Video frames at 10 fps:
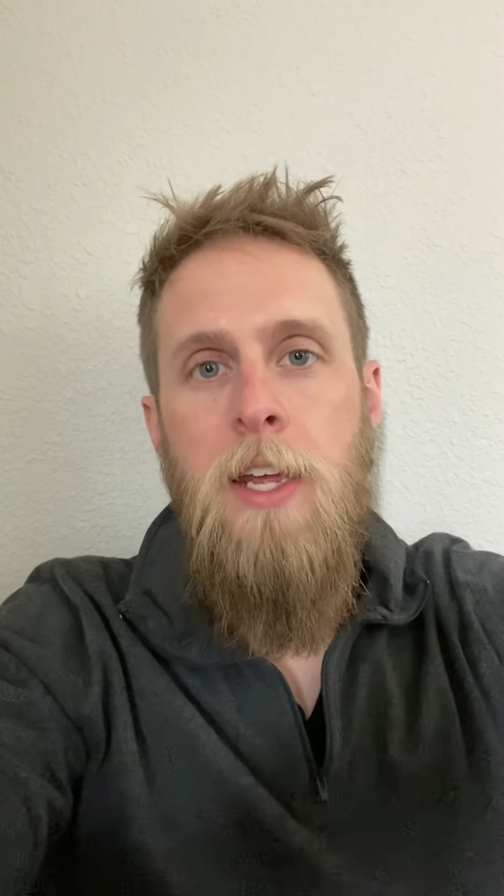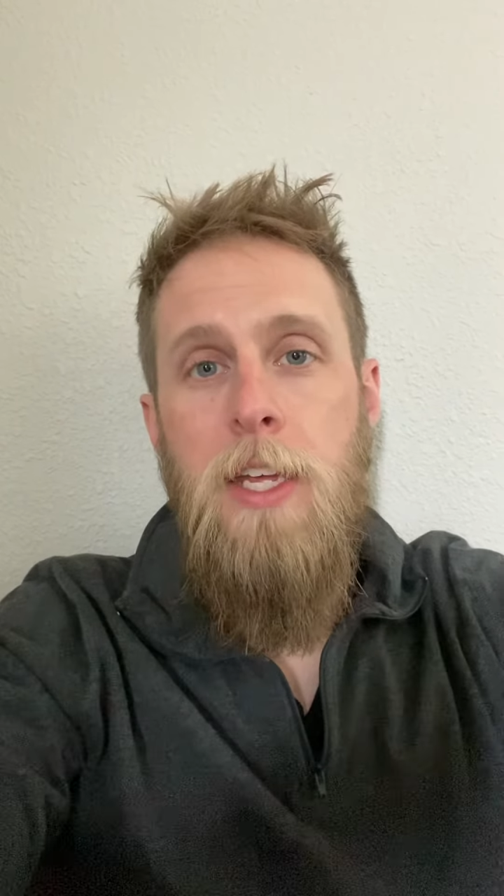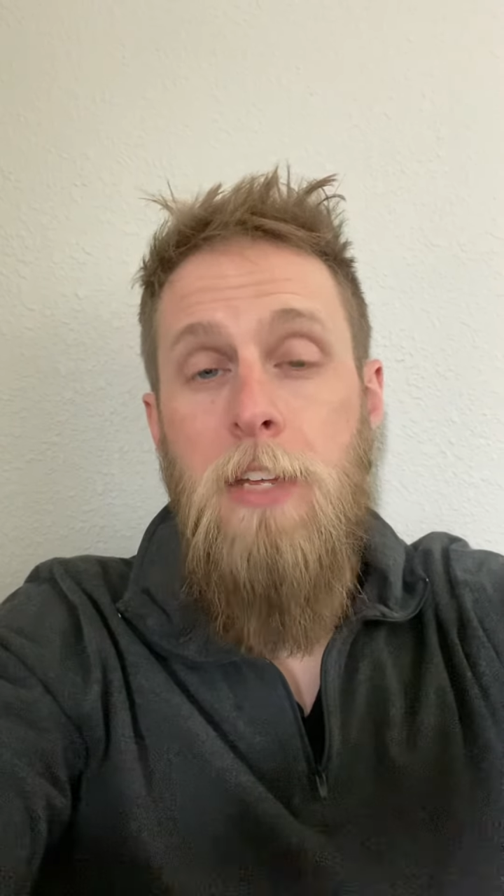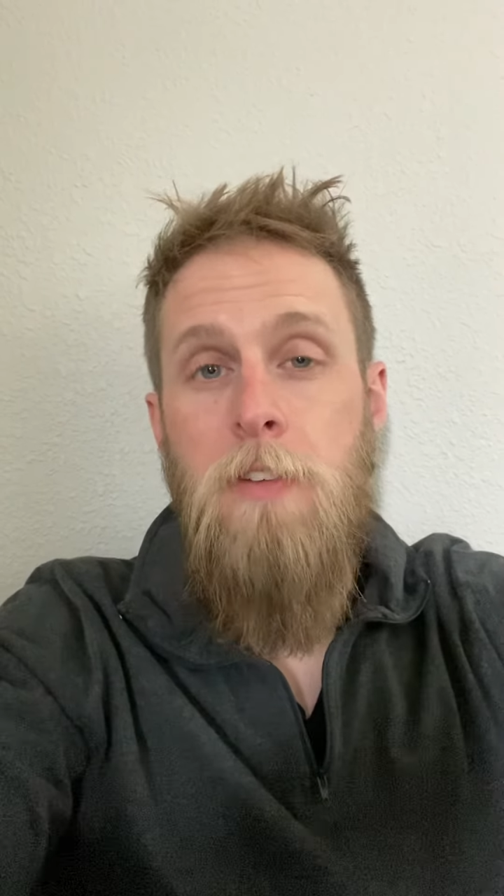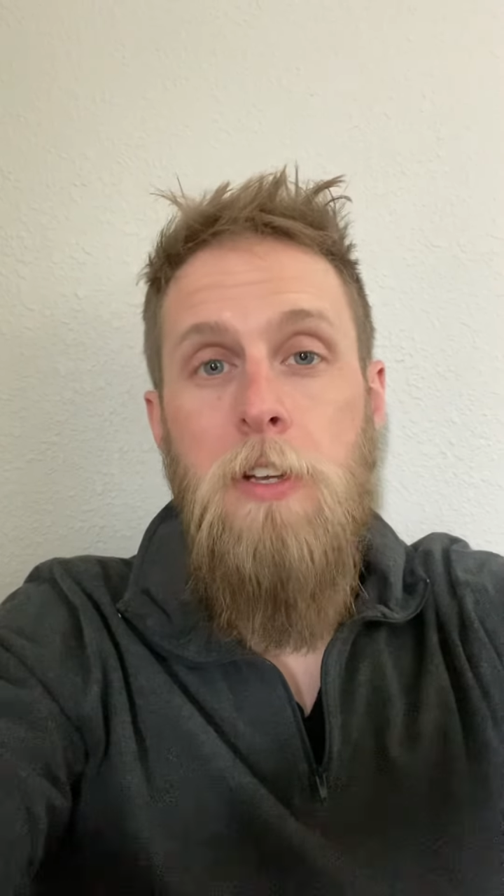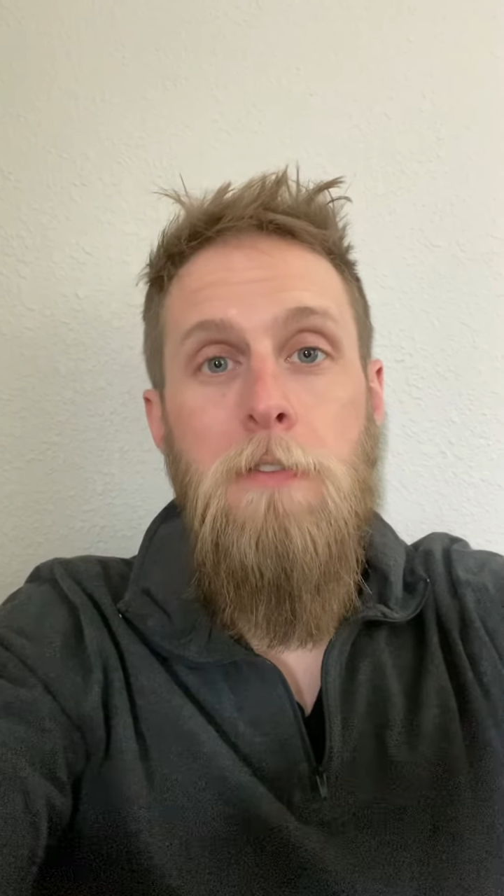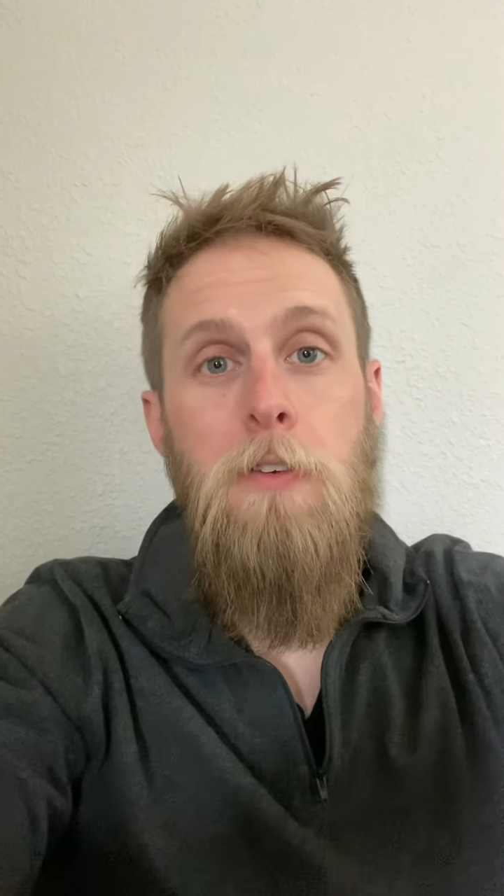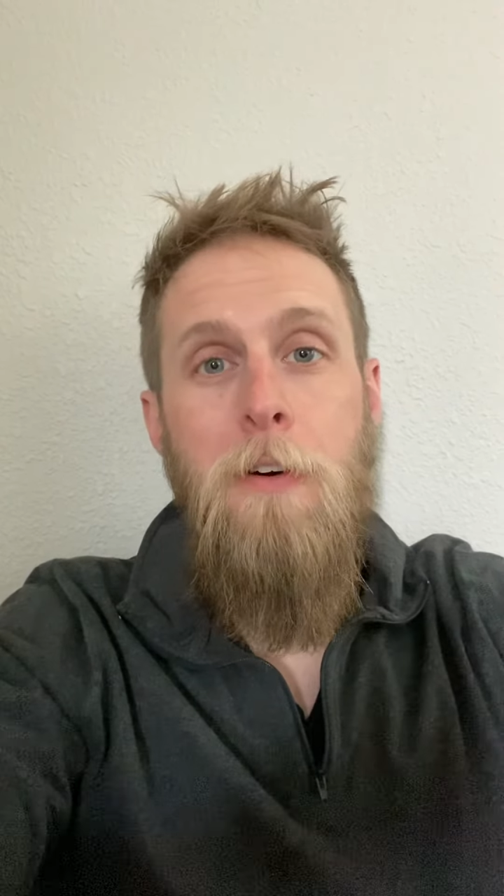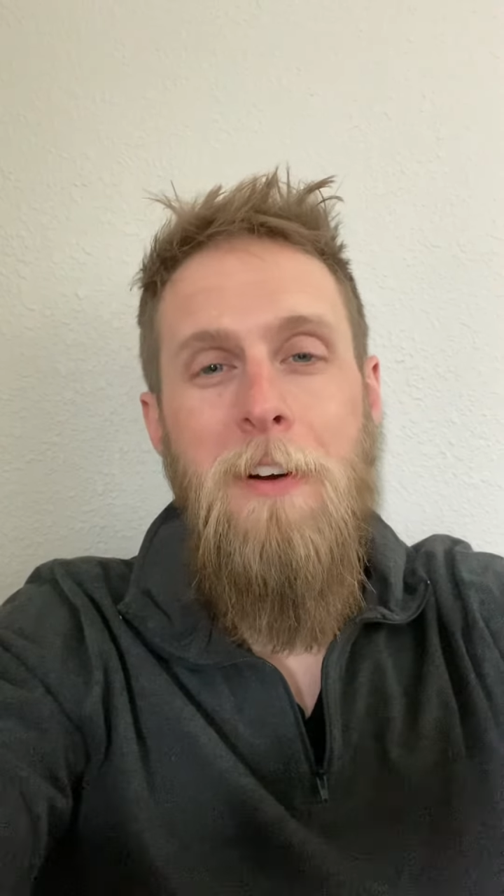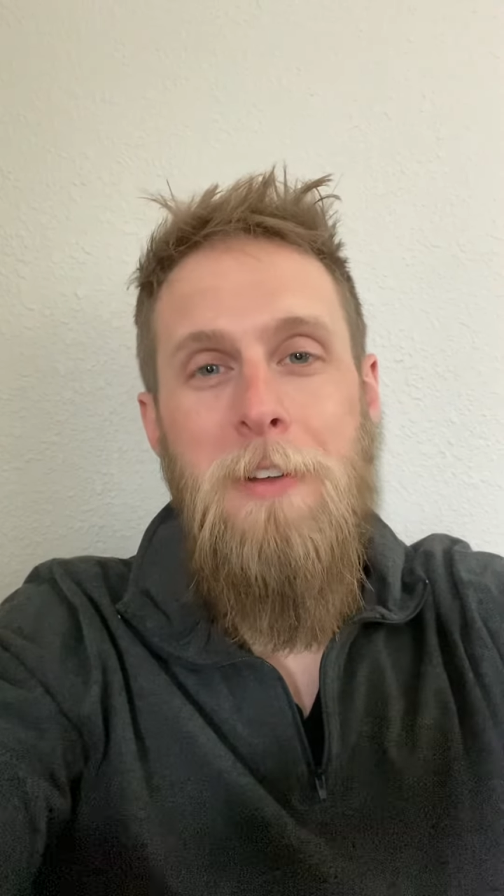Even if
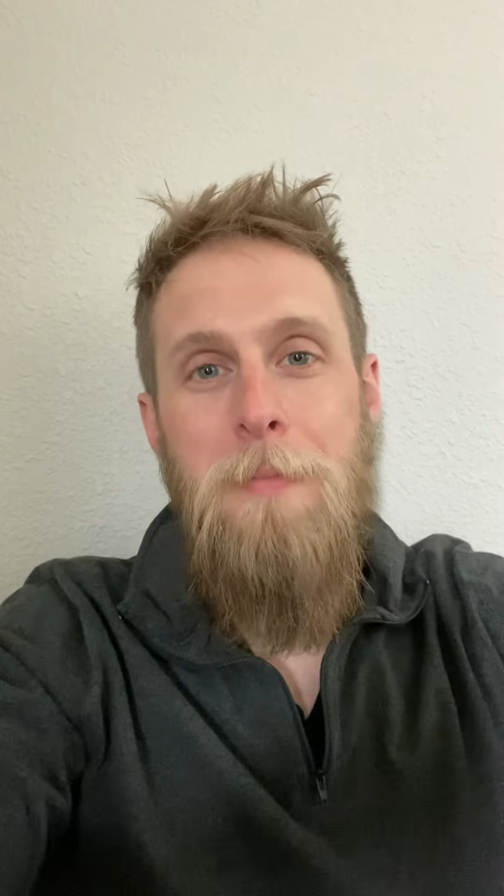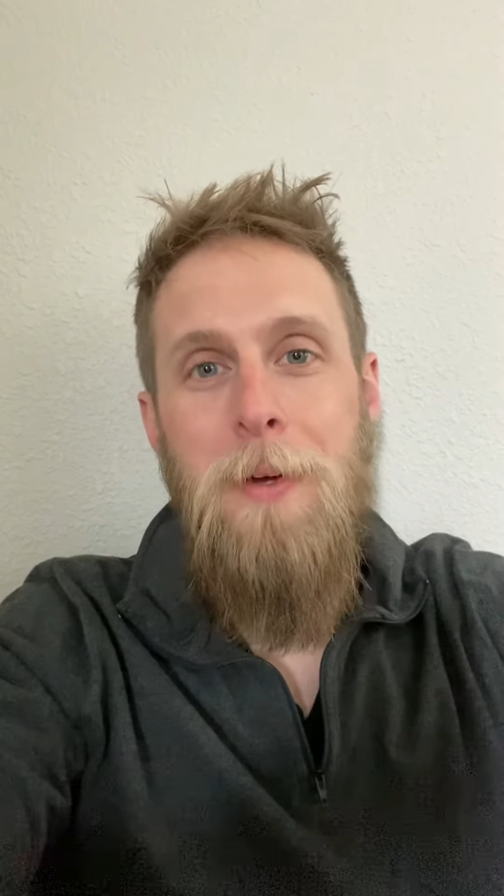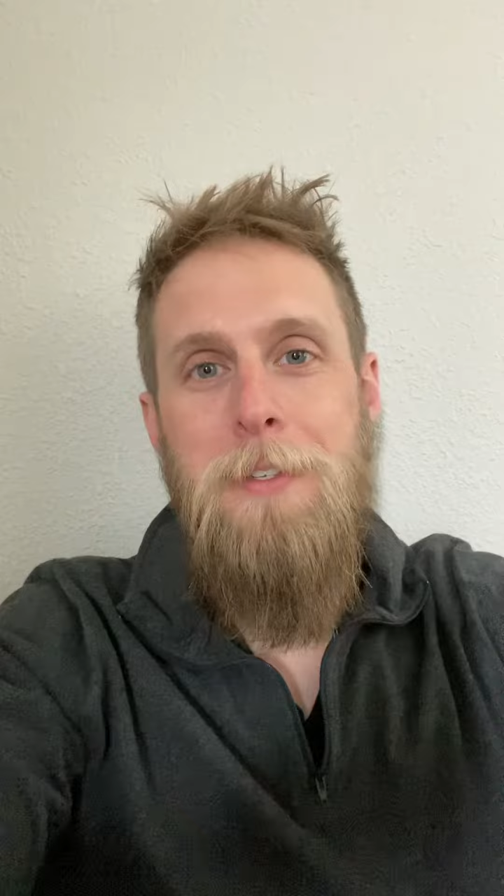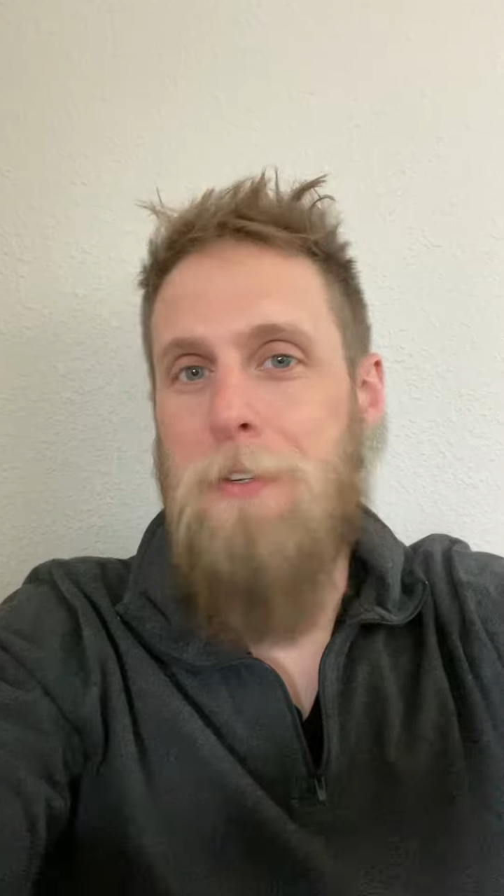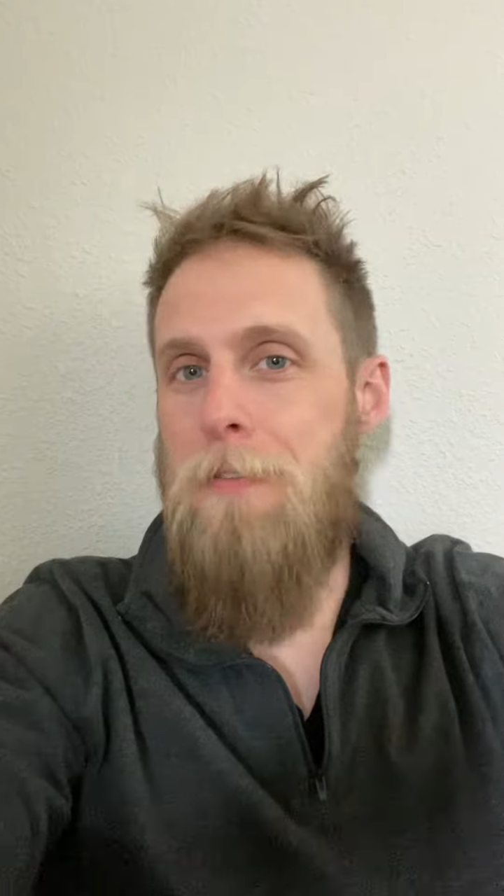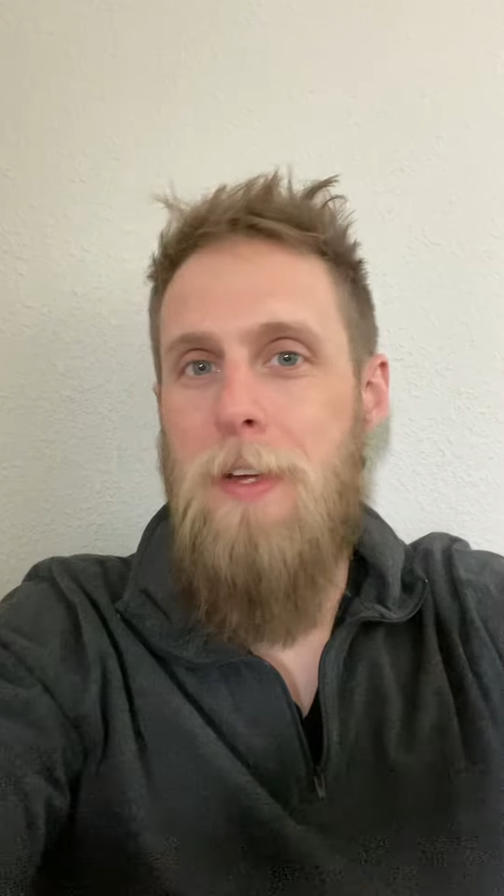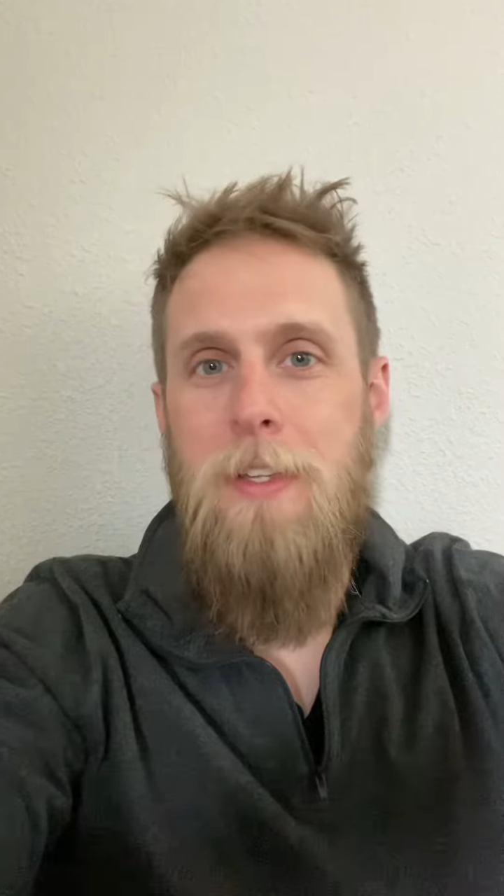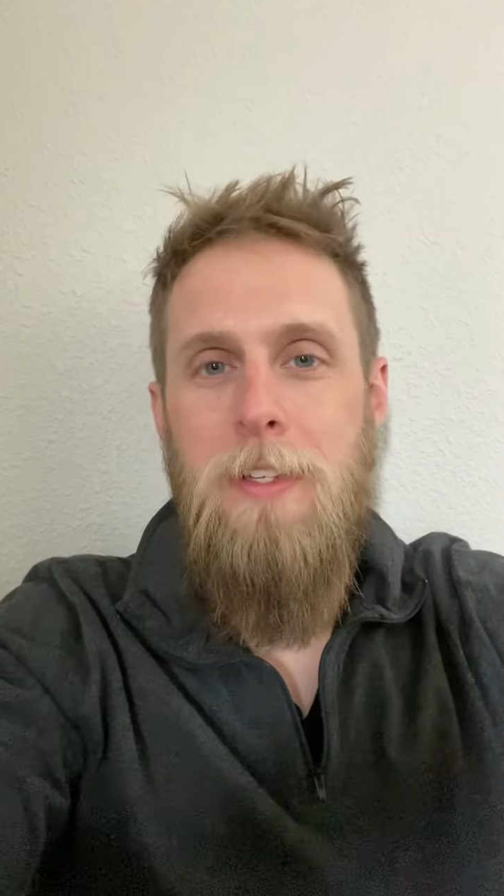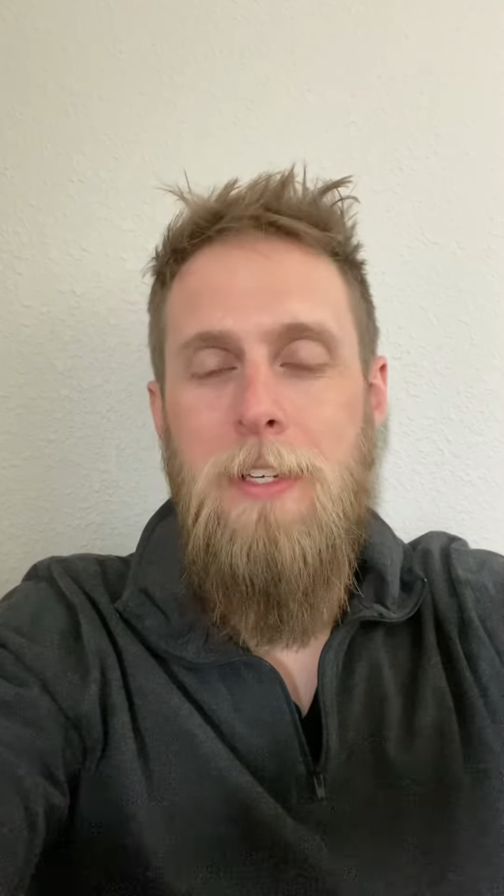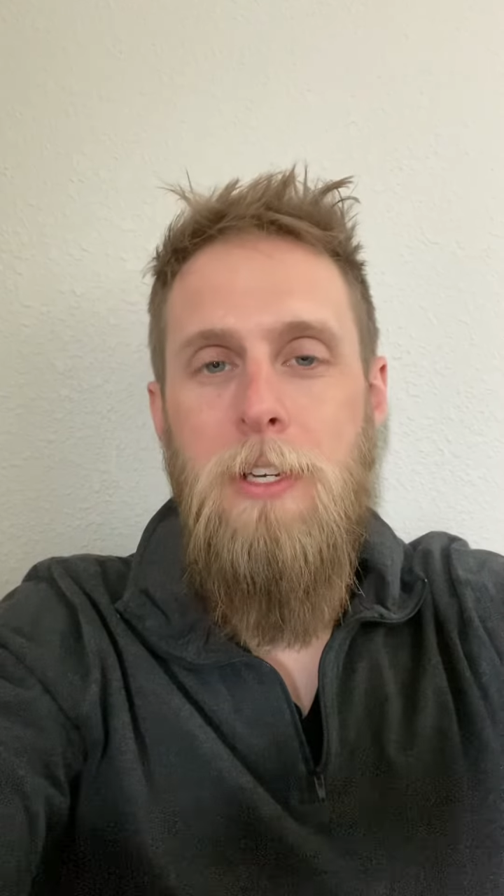you already placed your
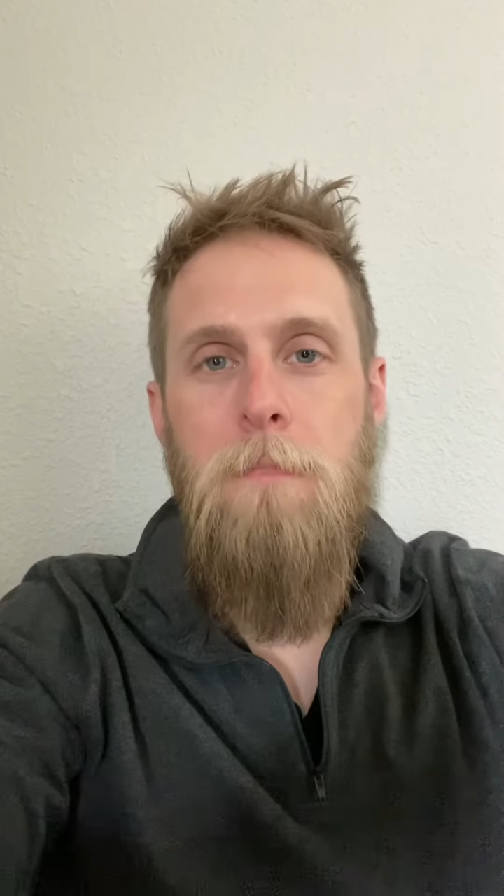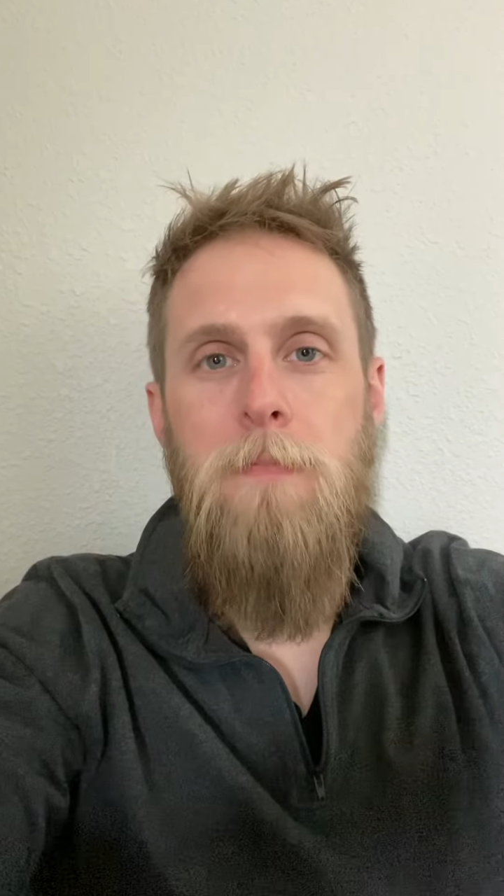faith in him,